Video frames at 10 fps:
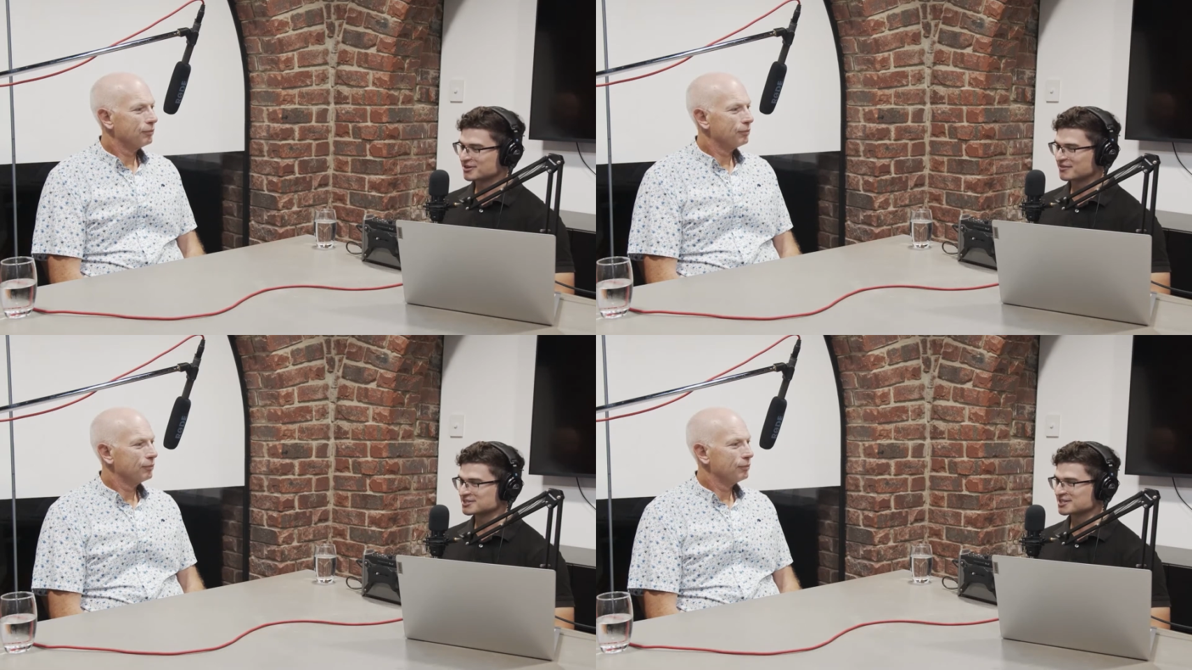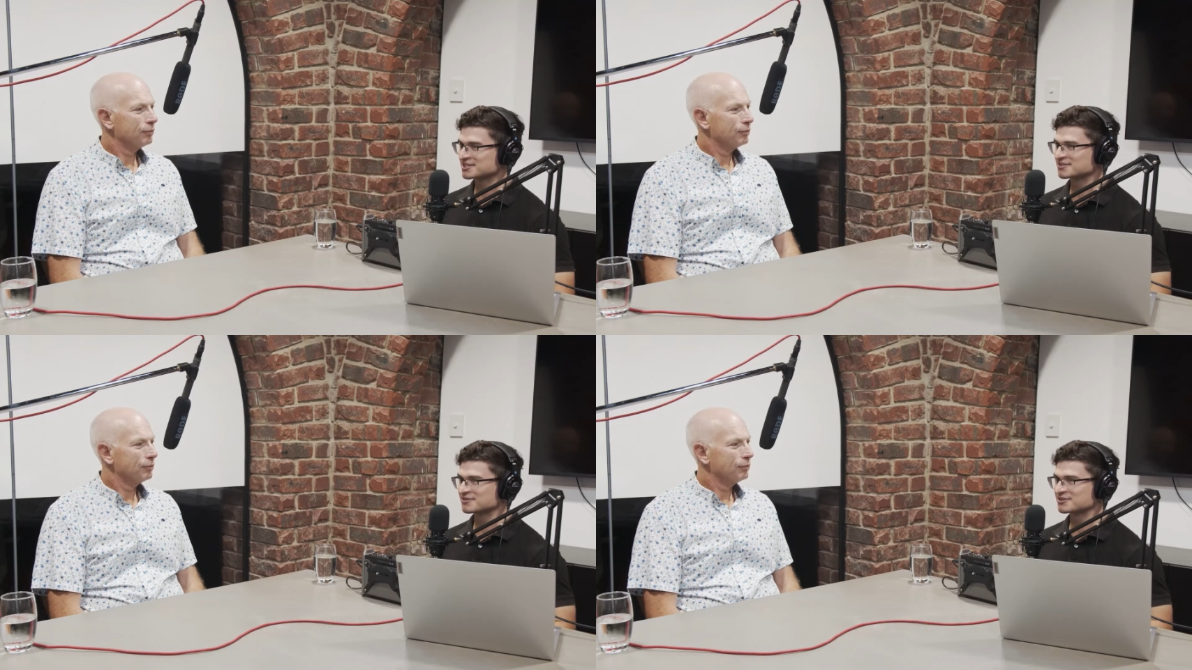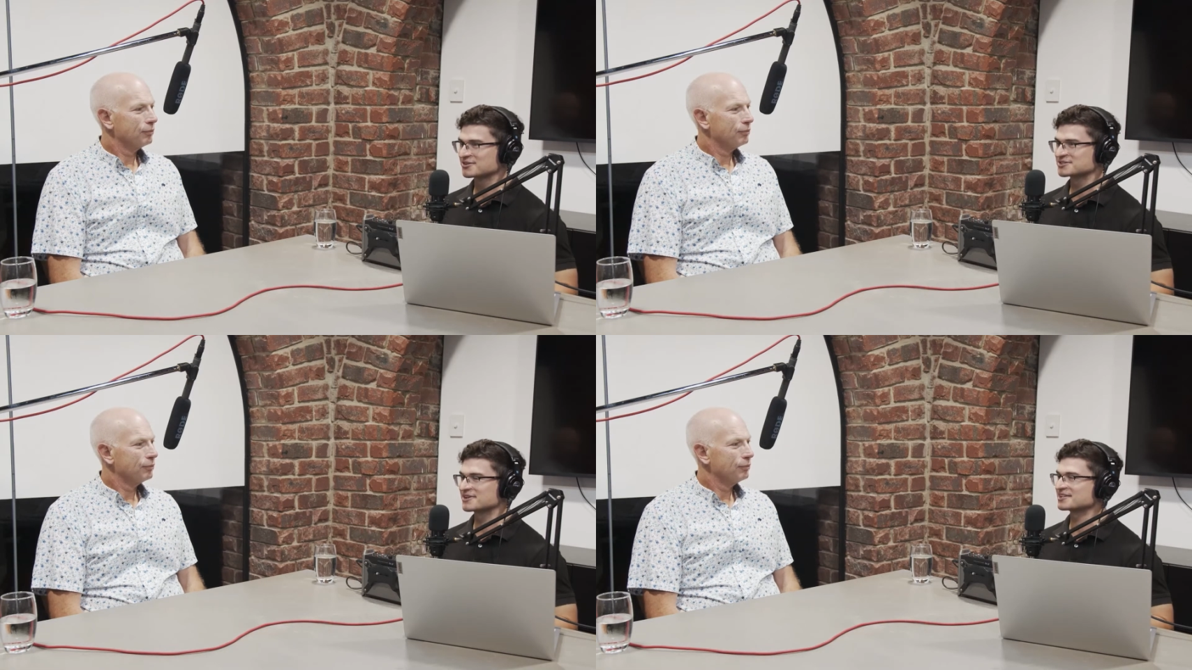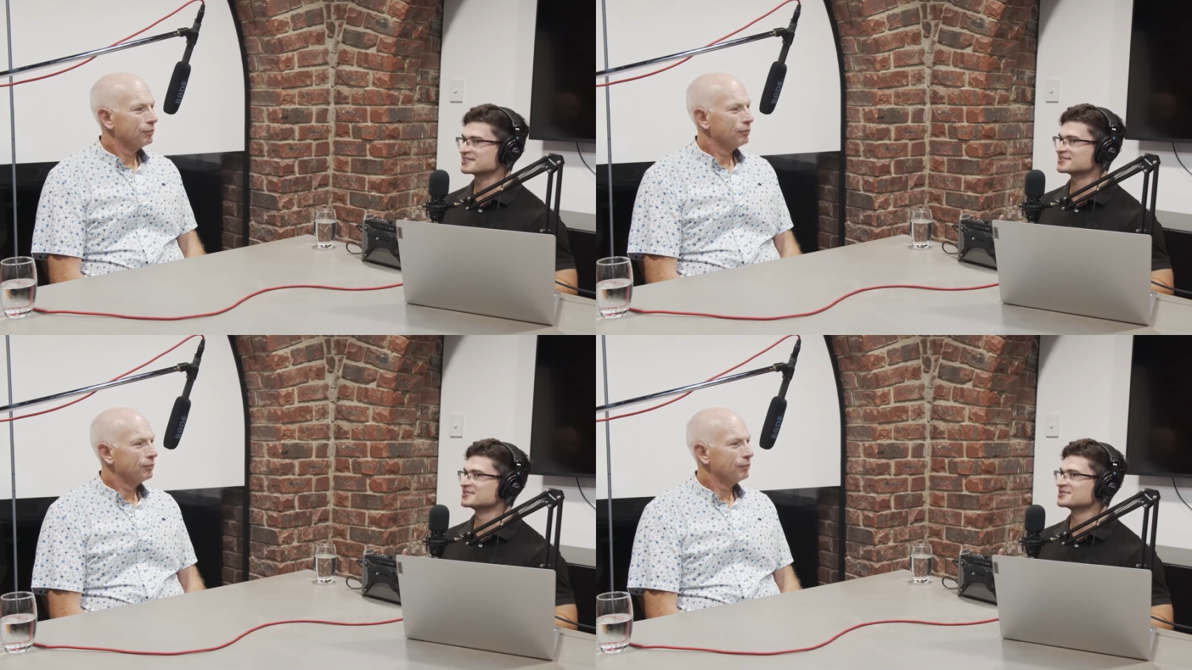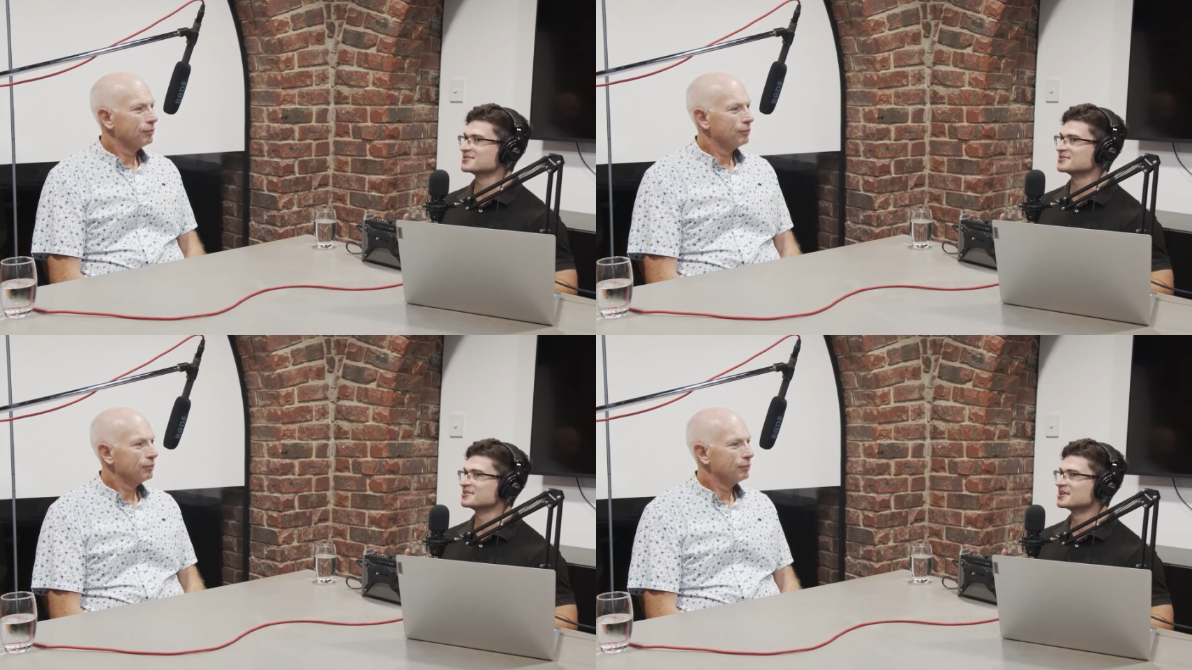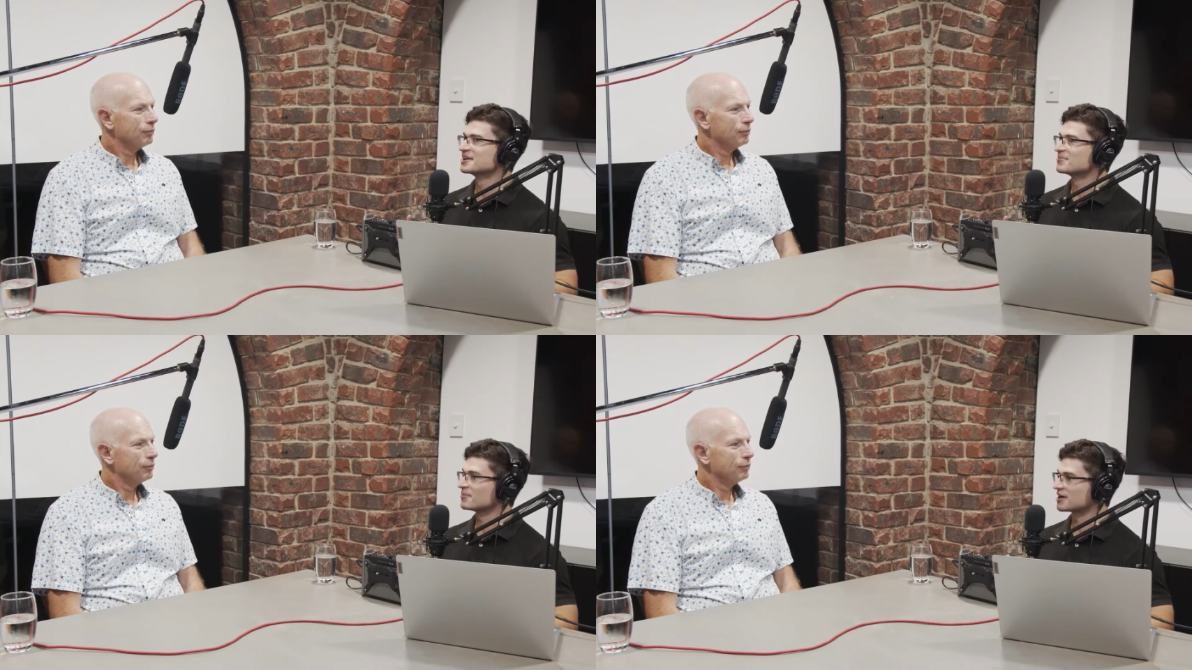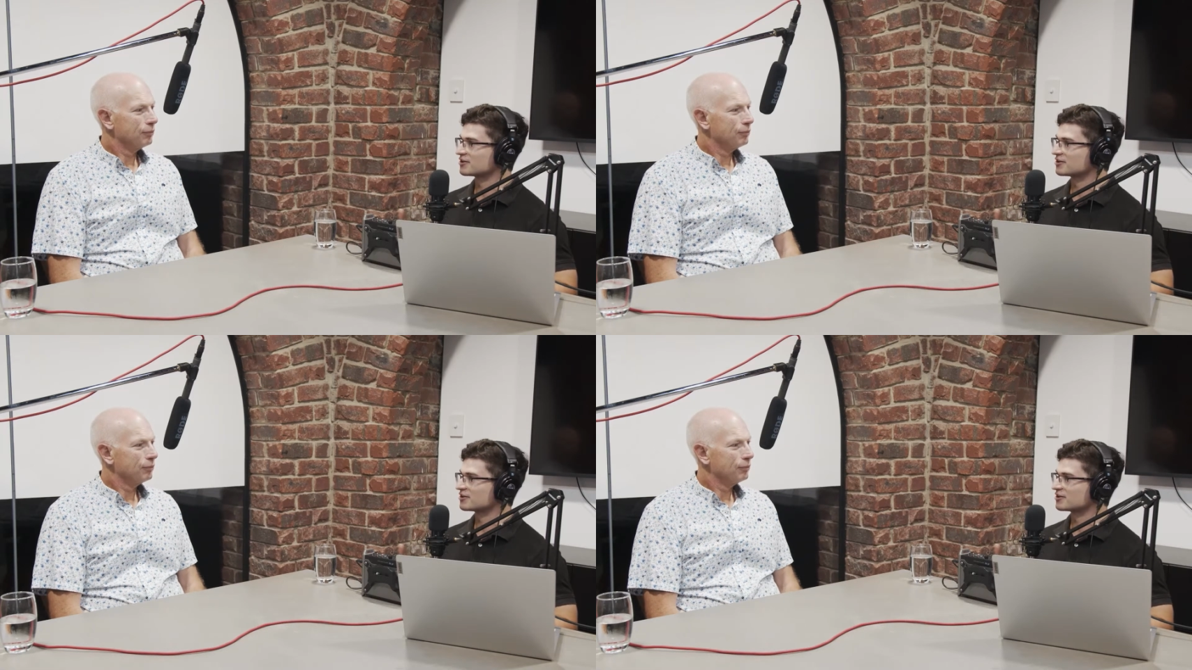Speaker 1: conversation, for those of our listeners who may